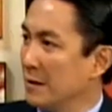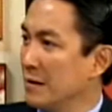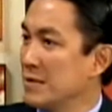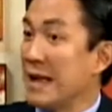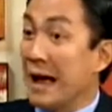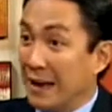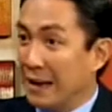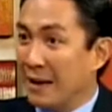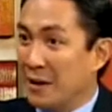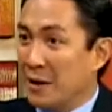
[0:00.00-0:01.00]
stand
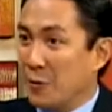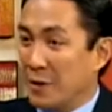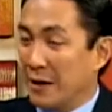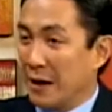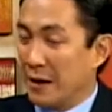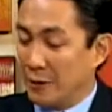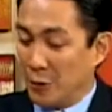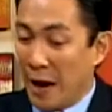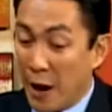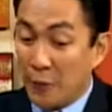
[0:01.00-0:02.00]
with regard to
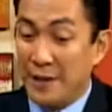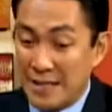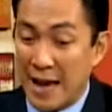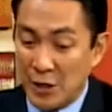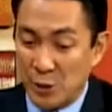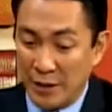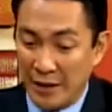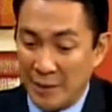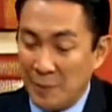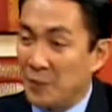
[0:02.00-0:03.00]
how these actually
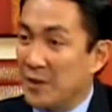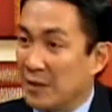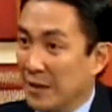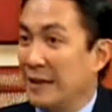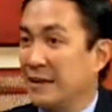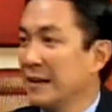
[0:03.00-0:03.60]
treat